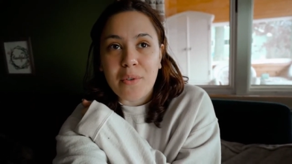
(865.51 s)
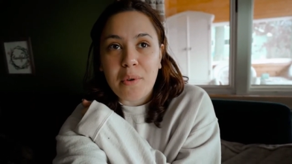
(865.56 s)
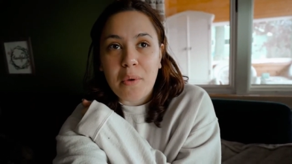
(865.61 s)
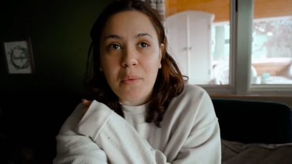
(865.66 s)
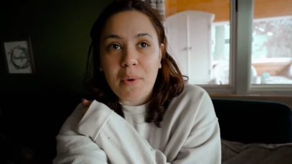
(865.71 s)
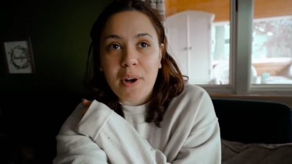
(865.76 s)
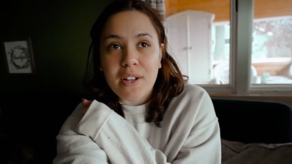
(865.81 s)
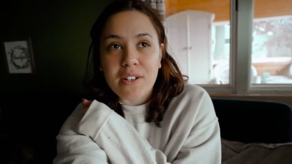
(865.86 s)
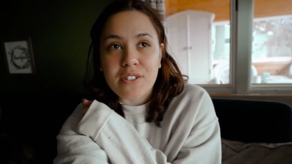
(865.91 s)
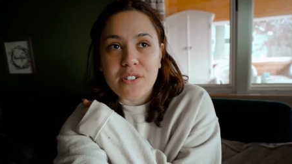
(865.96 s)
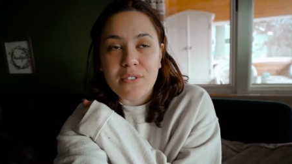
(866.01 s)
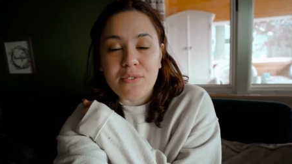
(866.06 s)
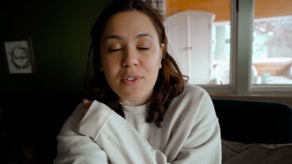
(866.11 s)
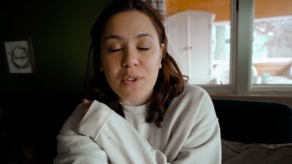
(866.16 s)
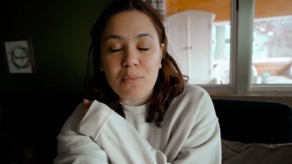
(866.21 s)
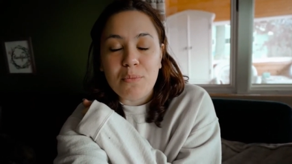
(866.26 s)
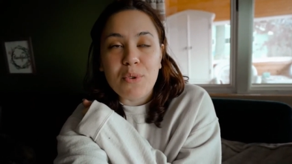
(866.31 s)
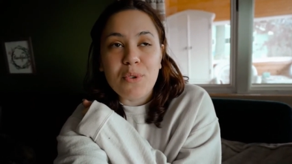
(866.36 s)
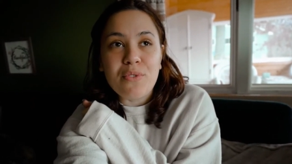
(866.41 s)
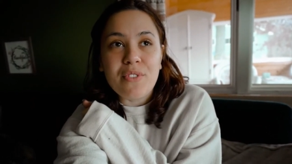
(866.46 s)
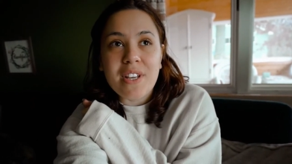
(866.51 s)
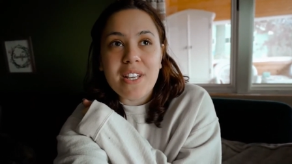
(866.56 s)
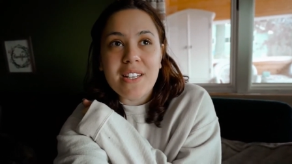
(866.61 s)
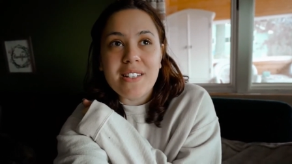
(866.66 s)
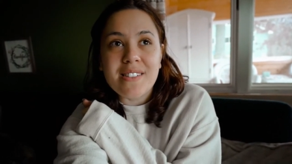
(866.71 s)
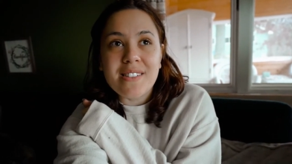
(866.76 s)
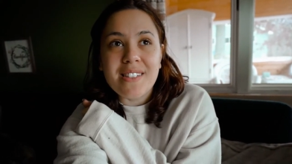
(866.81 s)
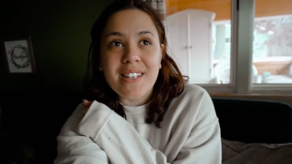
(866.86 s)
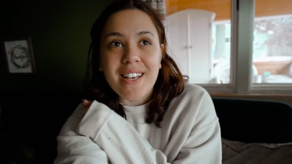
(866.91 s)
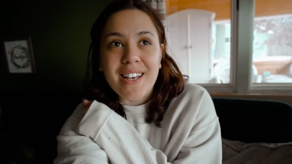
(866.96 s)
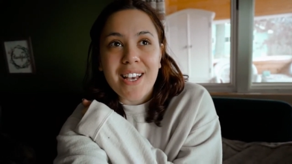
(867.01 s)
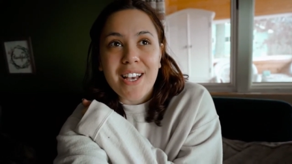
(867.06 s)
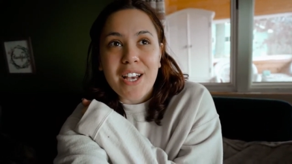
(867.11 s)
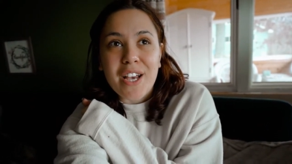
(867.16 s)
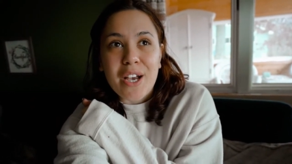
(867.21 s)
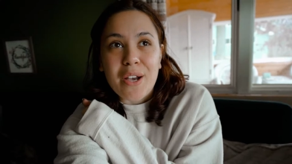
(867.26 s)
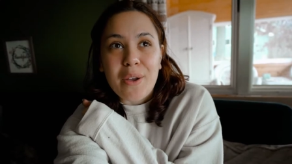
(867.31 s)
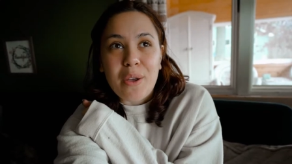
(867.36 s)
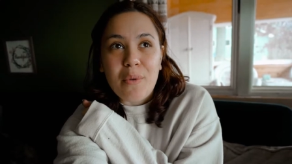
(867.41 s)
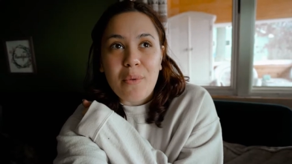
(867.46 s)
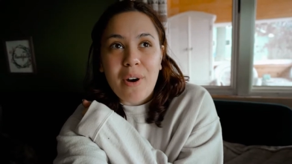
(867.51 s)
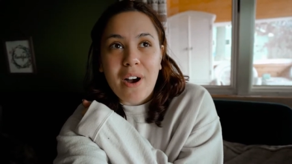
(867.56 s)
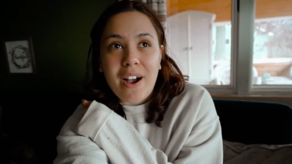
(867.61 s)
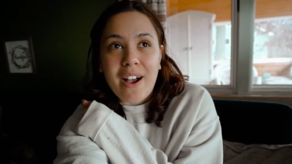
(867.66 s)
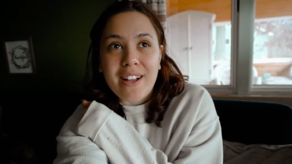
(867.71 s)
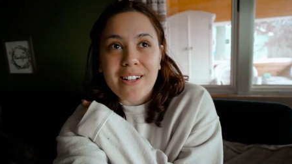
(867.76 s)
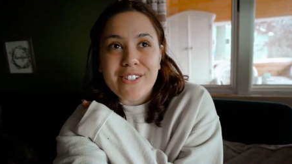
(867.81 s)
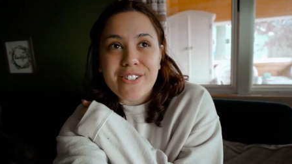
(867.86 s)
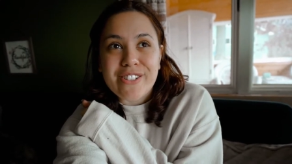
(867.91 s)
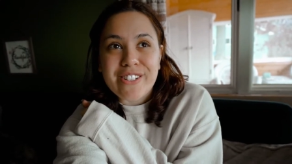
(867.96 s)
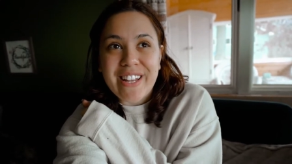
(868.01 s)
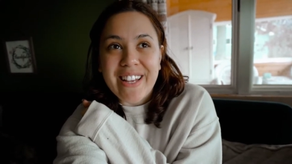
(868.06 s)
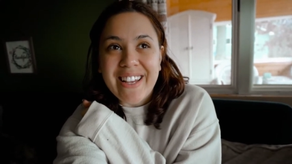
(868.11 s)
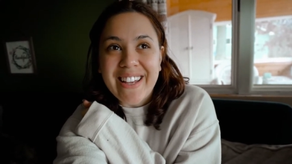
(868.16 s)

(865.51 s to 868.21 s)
We watched a few movies we watched